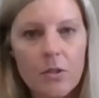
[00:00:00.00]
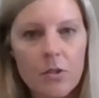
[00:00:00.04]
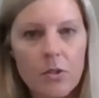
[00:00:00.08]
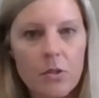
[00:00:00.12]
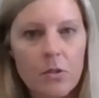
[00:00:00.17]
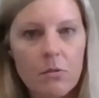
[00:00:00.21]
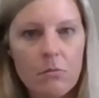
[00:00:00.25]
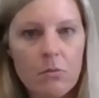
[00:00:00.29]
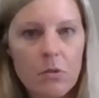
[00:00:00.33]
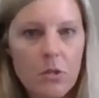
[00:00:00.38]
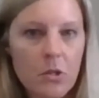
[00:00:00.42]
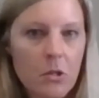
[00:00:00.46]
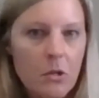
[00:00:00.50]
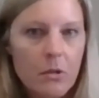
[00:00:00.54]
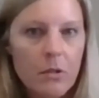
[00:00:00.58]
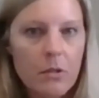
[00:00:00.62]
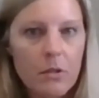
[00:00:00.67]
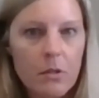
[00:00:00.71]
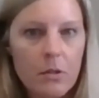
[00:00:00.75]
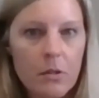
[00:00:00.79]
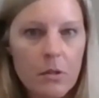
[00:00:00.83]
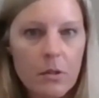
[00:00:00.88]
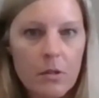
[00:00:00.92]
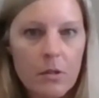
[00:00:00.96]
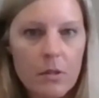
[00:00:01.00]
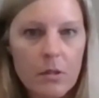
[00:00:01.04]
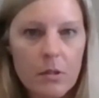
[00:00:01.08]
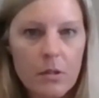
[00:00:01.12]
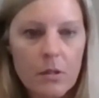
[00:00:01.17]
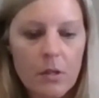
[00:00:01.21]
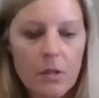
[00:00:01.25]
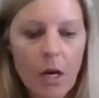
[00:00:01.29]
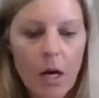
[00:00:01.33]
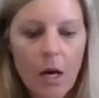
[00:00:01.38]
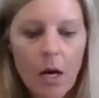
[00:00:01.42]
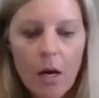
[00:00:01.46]
a certain
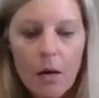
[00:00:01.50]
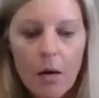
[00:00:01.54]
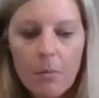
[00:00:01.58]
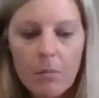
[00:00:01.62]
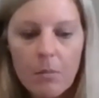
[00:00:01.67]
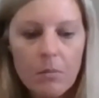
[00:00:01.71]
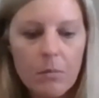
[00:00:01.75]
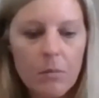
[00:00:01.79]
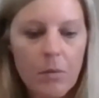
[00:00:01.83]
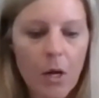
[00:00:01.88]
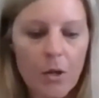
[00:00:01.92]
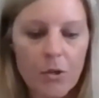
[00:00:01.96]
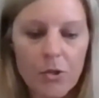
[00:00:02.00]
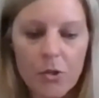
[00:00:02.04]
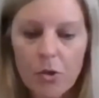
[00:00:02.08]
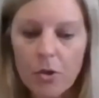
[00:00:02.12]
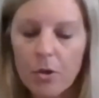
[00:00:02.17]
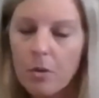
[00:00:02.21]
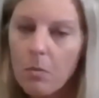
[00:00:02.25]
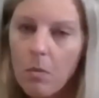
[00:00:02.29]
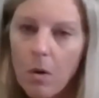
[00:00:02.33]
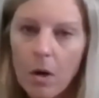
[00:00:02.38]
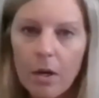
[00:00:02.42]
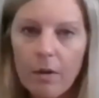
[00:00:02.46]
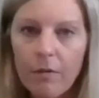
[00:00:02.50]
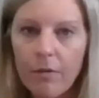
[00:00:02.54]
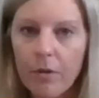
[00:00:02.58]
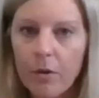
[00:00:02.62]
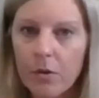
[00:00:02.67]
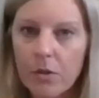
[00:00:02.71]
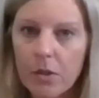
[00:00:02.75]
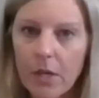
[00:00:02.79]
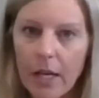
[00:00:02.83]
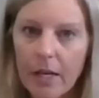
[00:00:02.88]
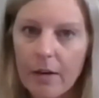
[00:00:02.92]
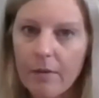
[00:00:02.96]
one of
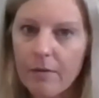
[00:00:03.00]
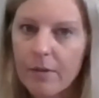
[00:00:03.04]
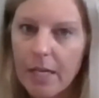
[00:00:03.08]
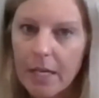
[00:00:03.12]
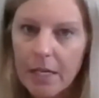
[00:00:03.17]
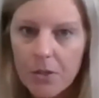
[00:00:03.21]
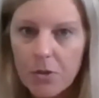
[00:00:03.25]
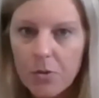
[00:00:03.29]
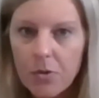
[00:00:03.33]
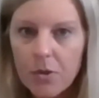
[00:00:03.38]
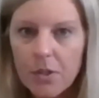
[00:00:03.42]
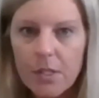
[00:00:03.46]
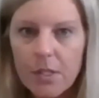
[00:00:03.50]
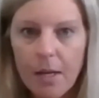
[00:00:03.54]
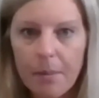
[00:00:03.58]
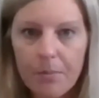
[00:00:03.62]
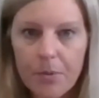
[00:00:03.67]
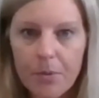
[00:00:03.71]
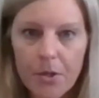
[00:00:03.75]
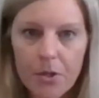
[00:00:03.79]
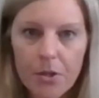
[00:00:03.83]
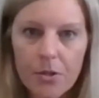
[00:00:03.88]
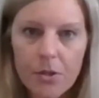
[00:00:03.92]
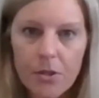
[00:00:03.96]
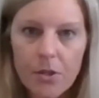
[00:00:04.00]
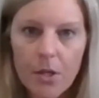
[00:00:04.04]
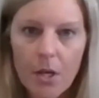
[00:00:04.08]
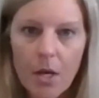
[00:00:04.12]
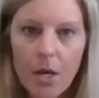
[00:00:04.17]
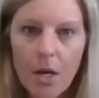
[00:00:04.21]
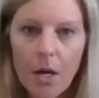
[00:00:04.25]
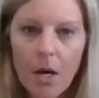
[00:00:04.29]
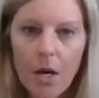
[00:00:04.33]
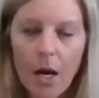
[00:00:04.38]
those kind of taste receptors.